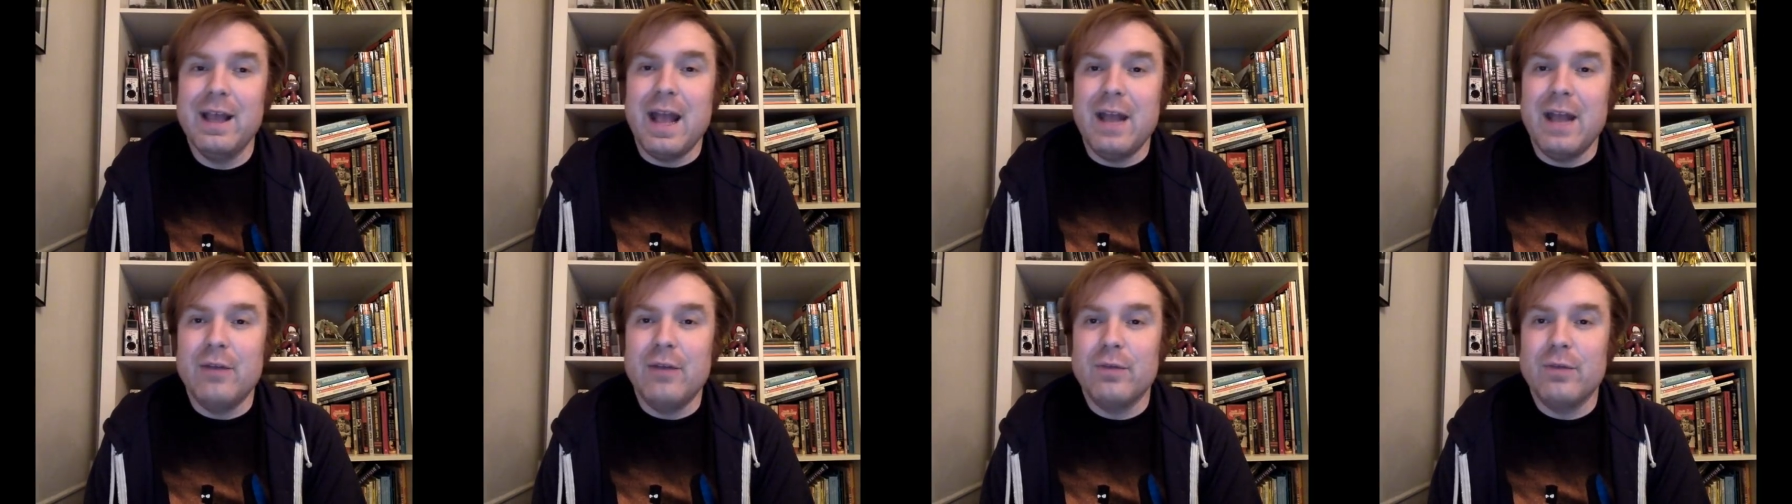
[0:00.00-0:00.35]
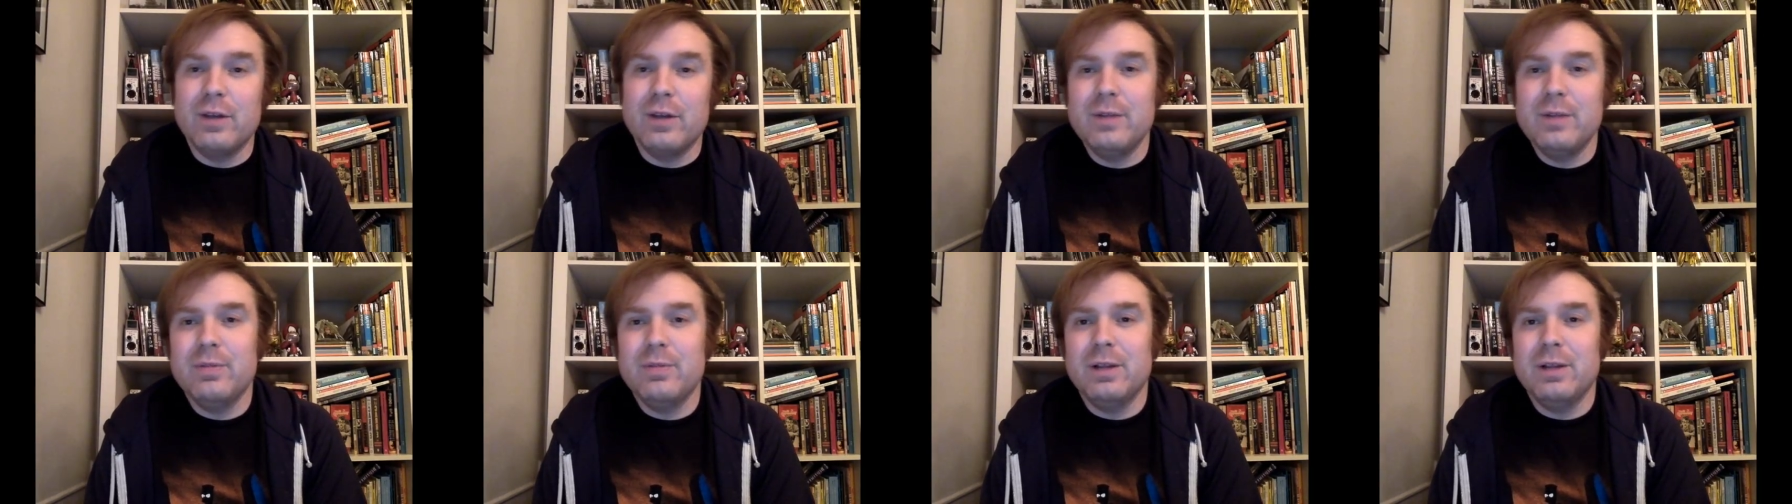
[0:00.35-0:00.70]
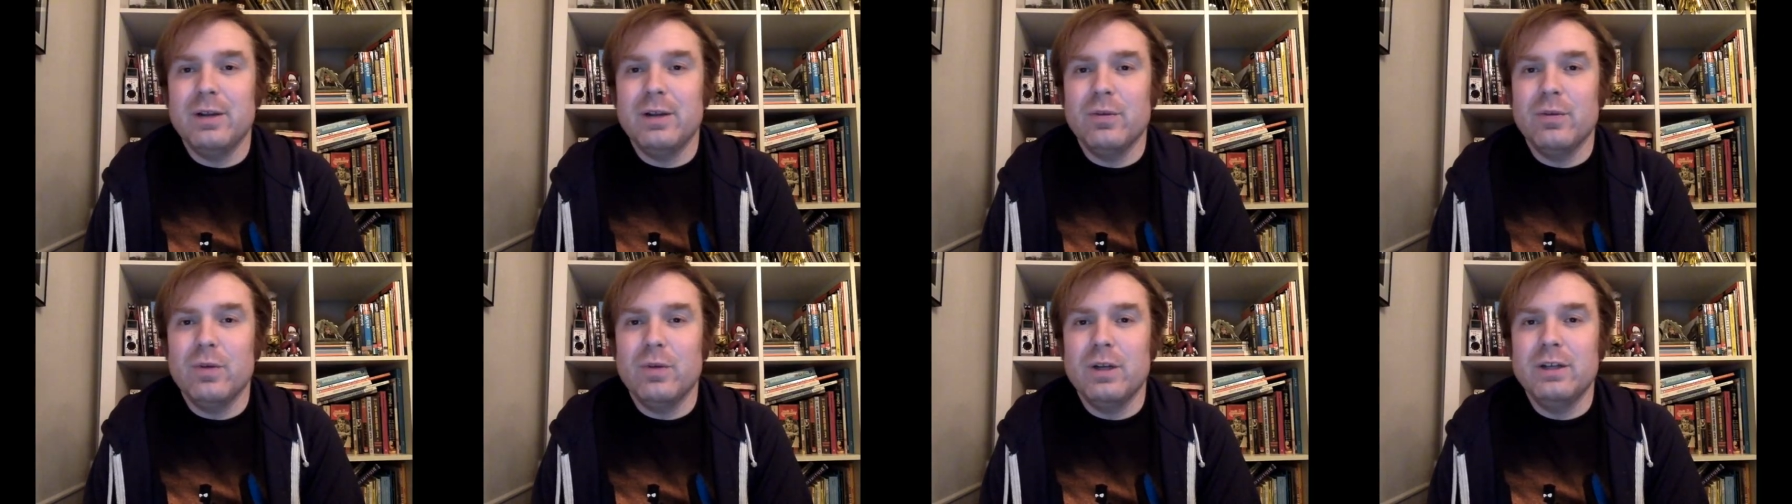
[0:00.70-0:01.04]
And Ready
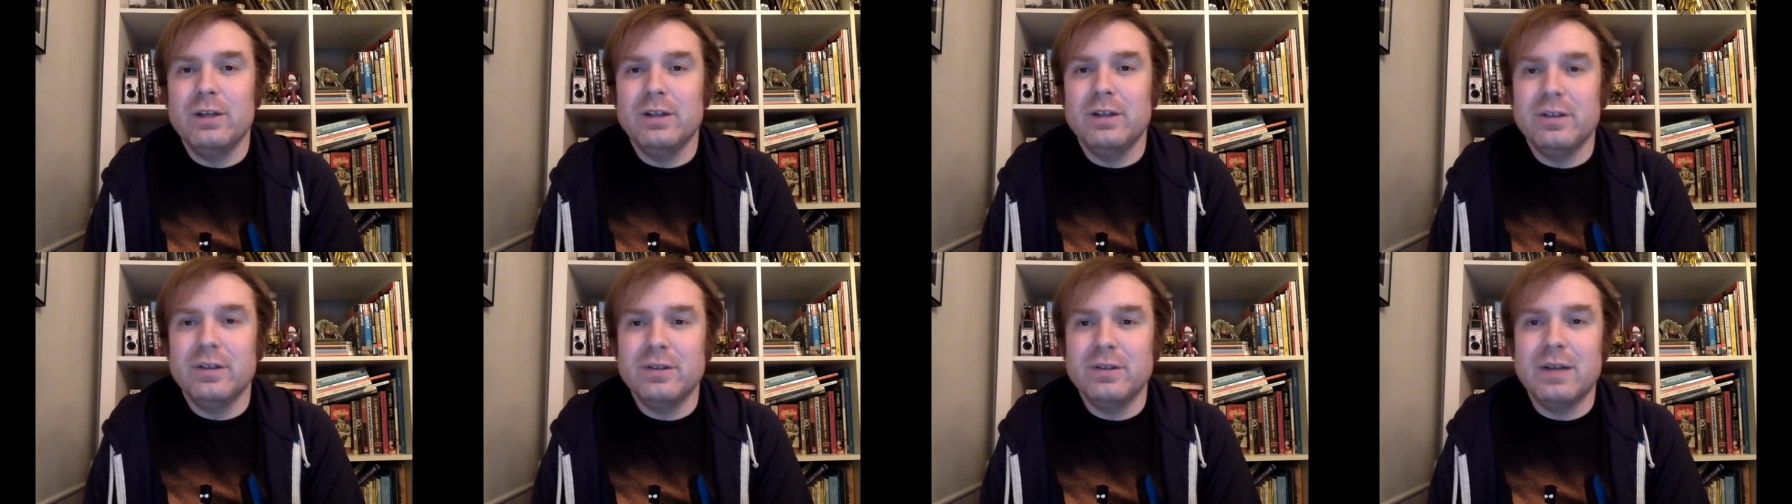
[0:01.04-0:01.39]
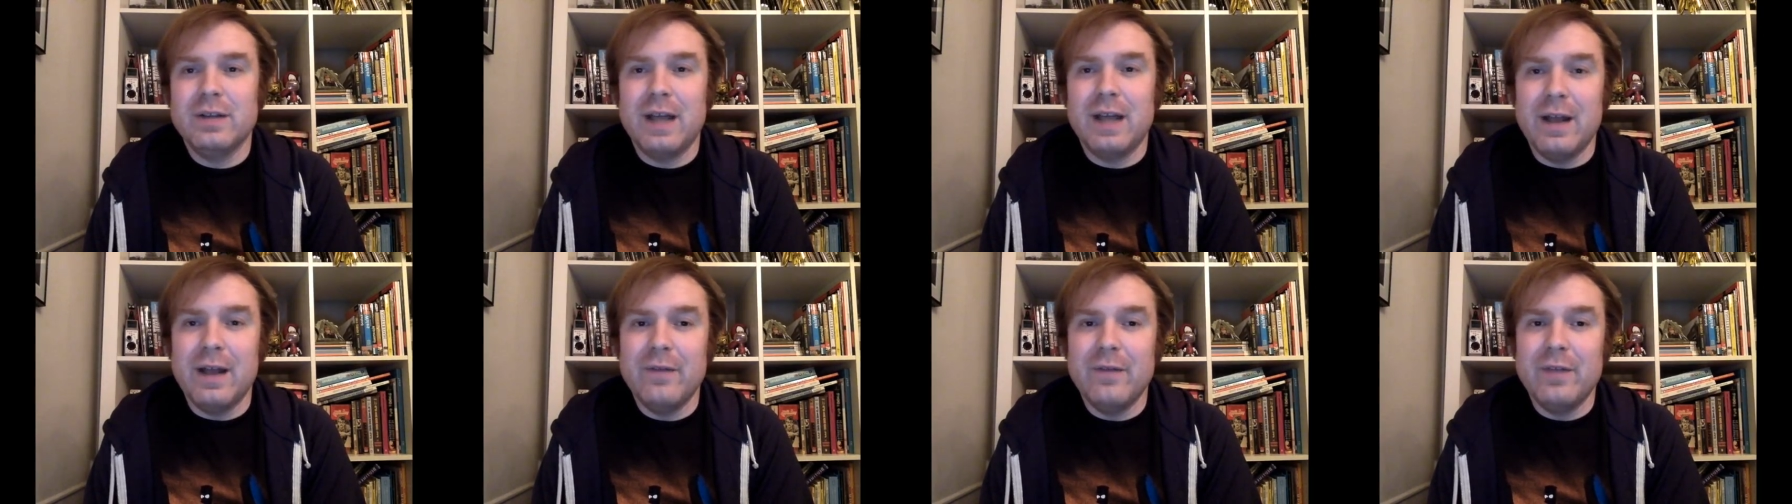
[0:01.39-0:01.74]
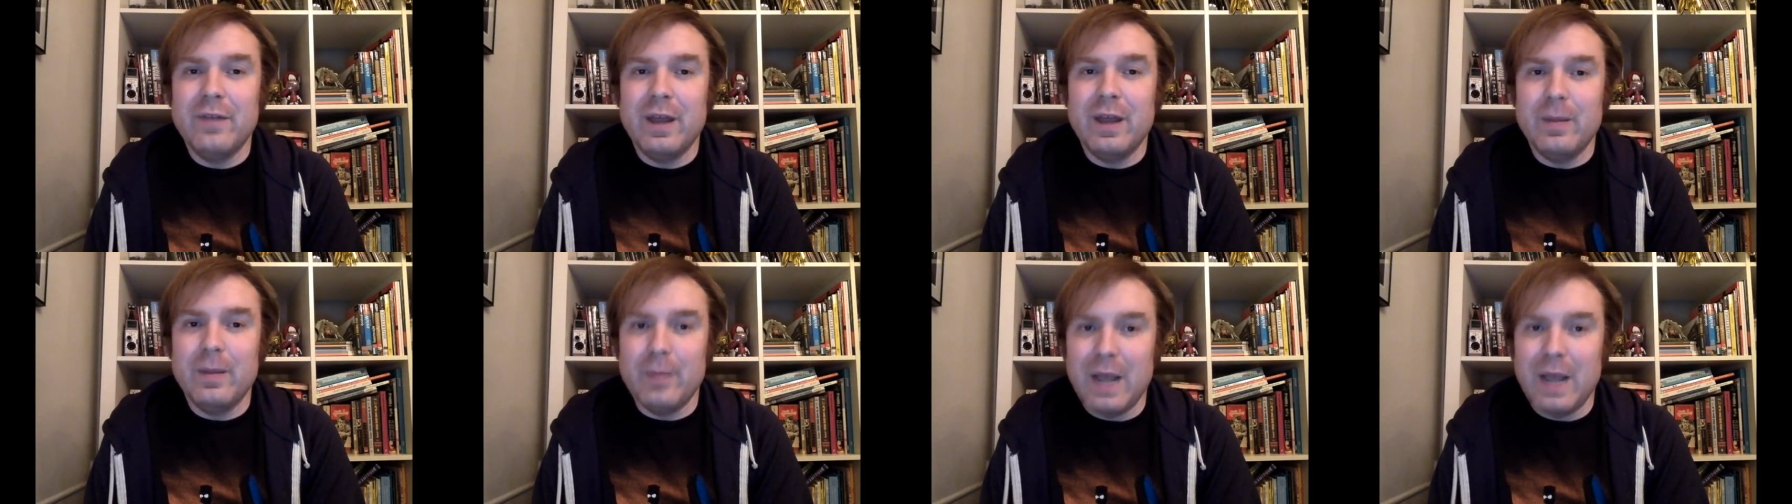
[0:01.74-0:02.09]
Player One doesn't have
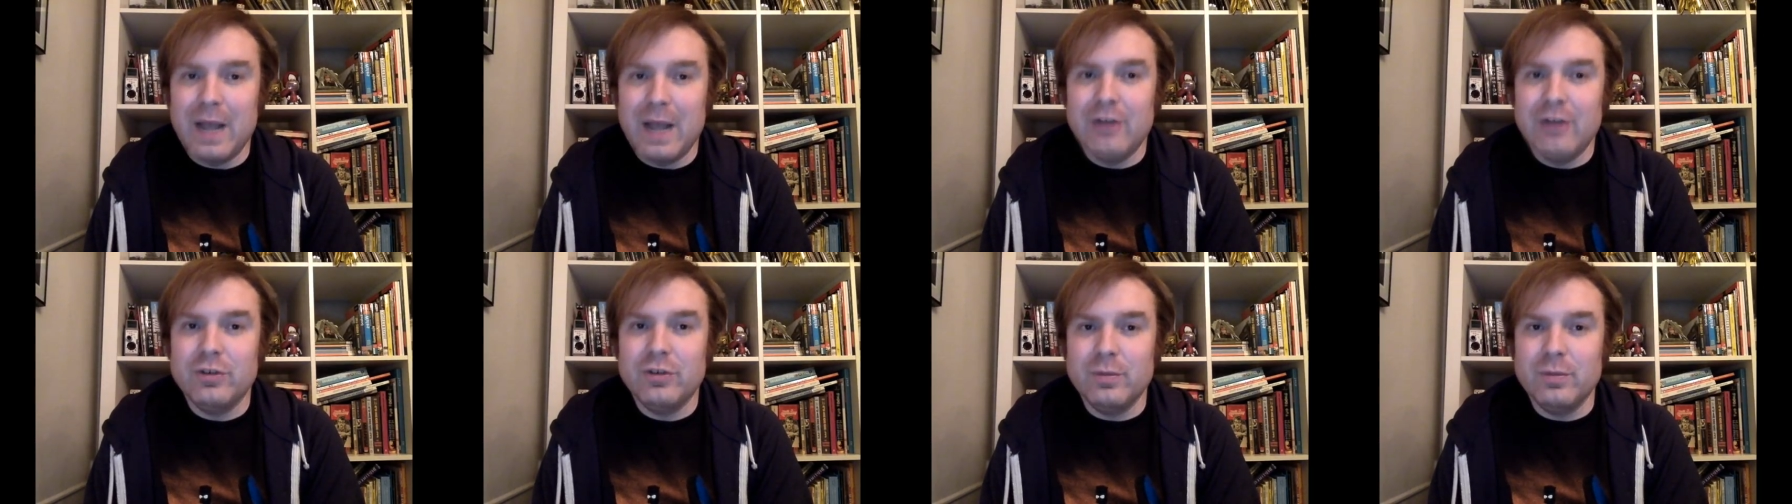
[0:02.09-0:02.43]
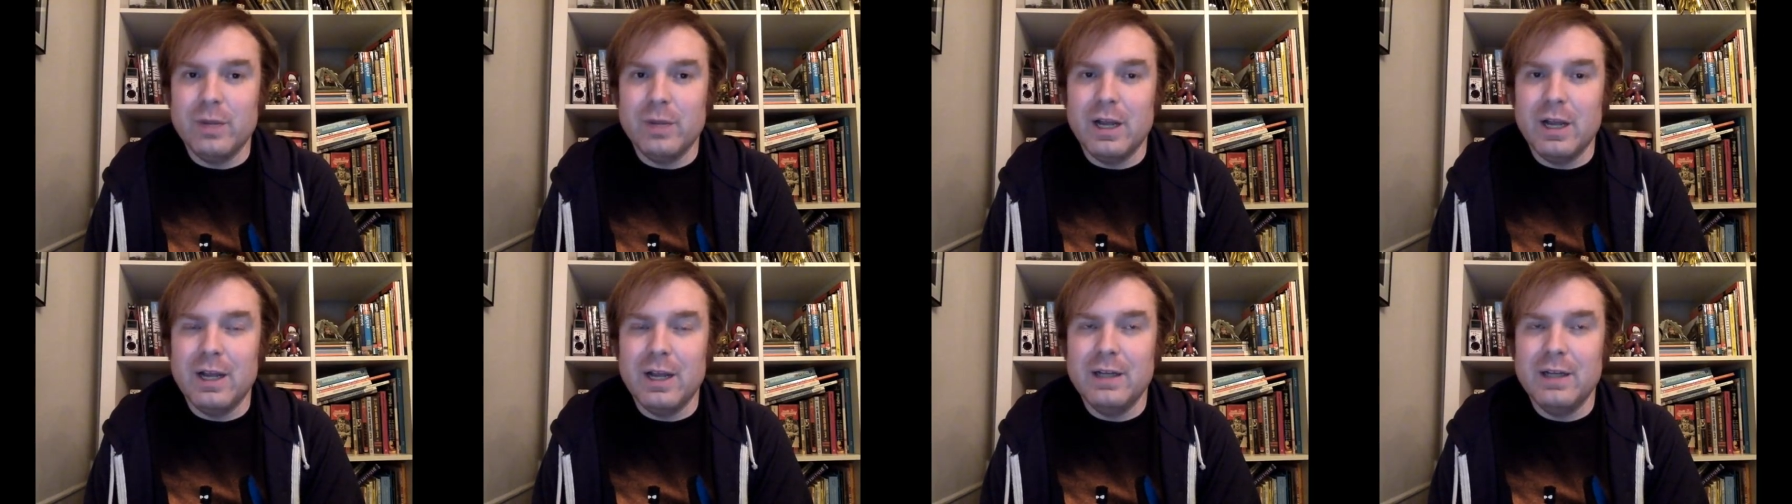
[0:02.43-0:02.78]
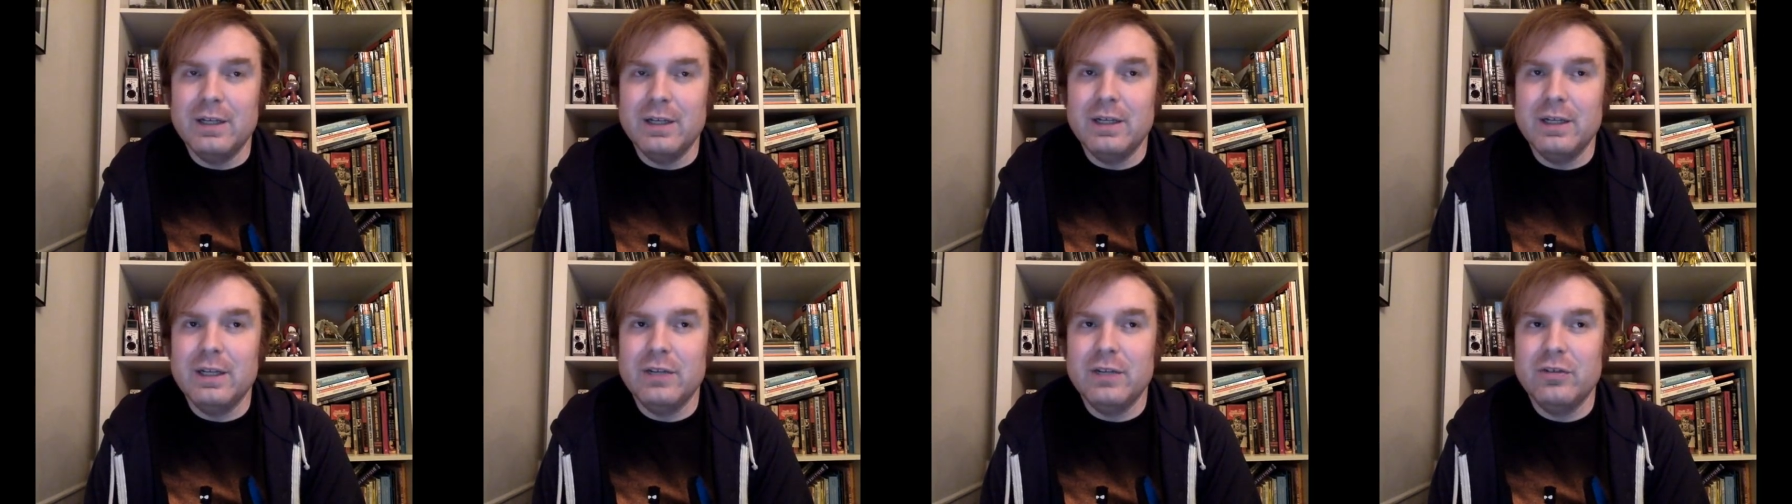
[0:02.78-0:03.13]
that passion behind
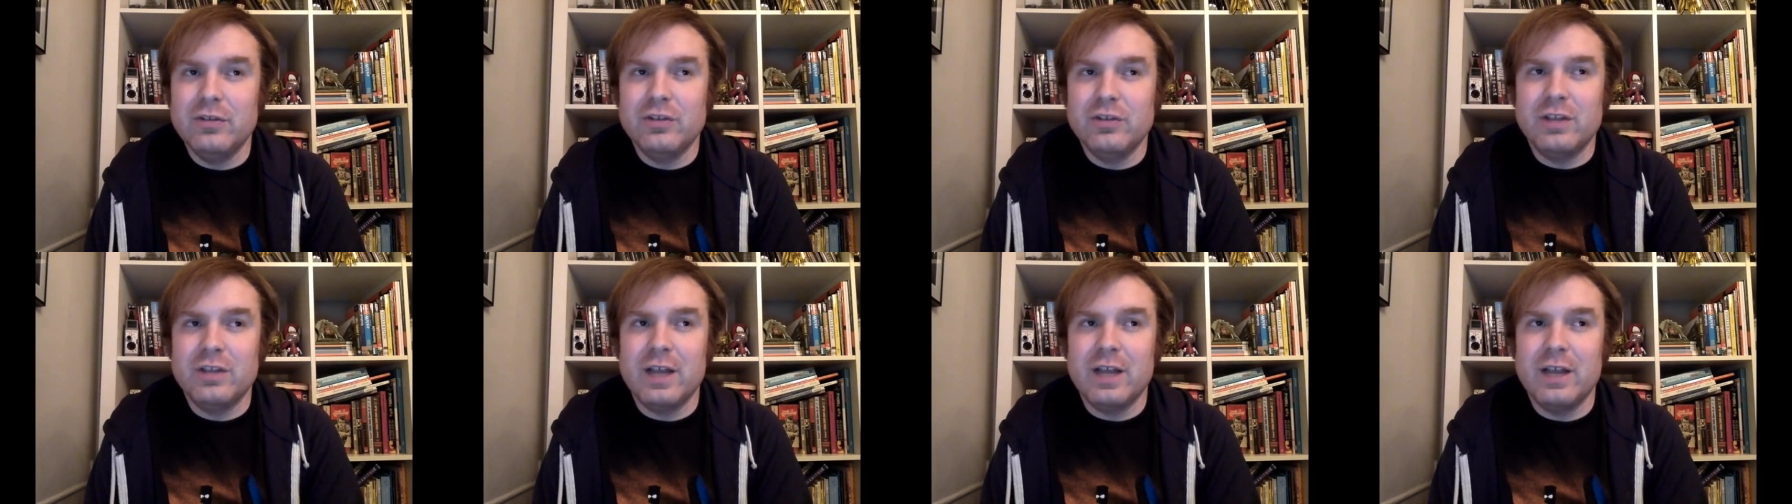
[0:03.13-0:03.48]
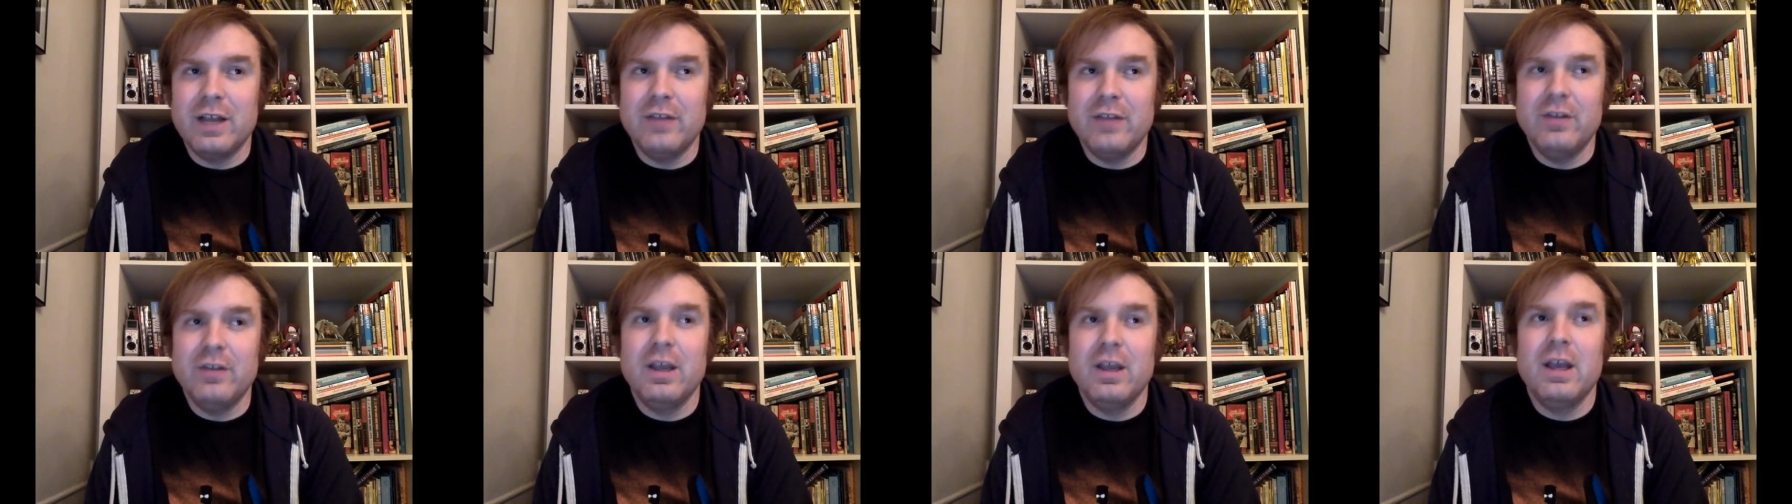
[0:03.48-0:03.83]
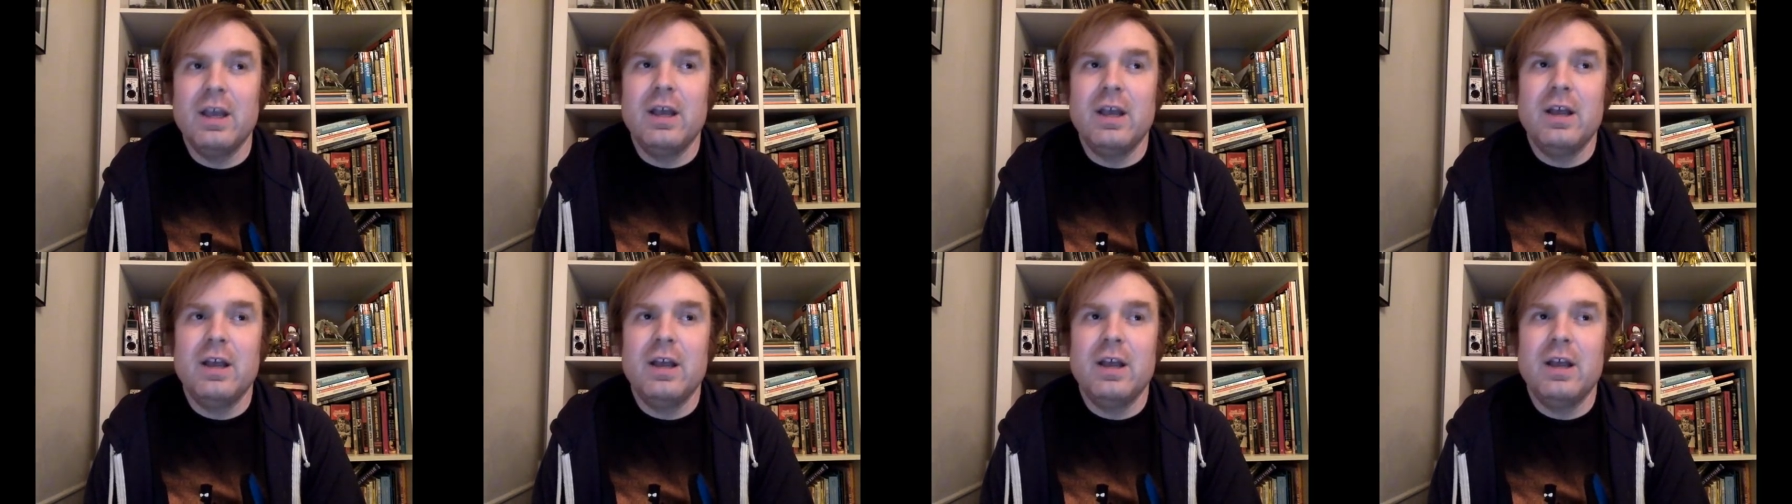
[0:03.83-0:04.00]
it. It just has